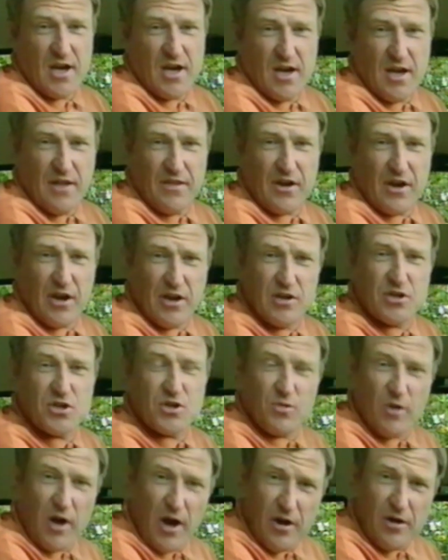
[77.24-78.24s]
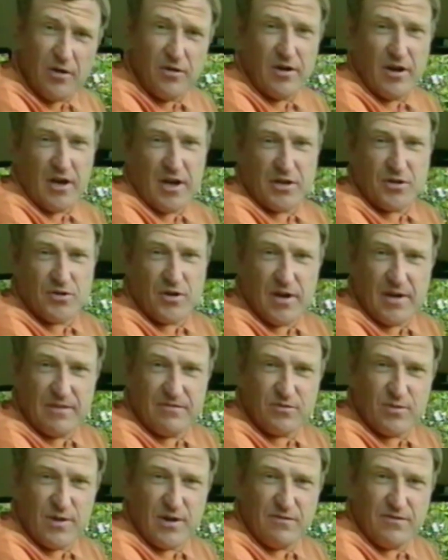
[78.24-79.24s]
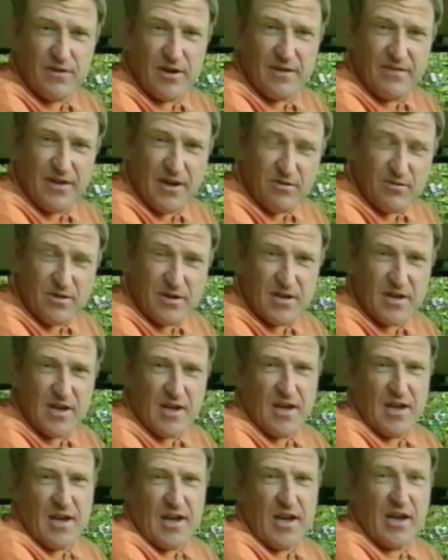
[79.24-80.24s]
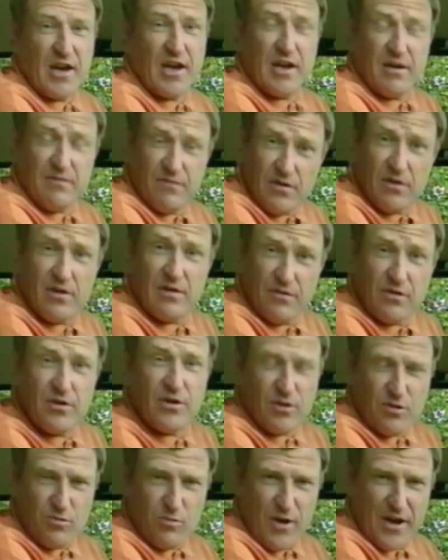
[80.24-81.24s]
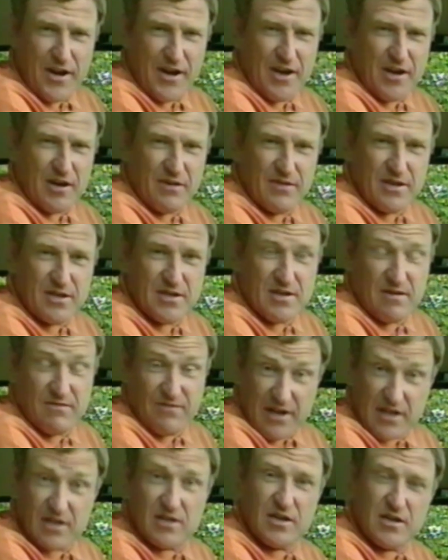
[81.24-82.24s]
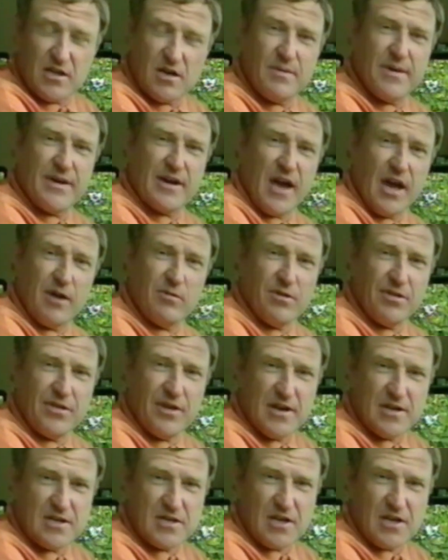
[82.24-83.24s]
in that I used to own a Triumph 2500 and I had a very, very good run out of it. In fact, I did about 100,000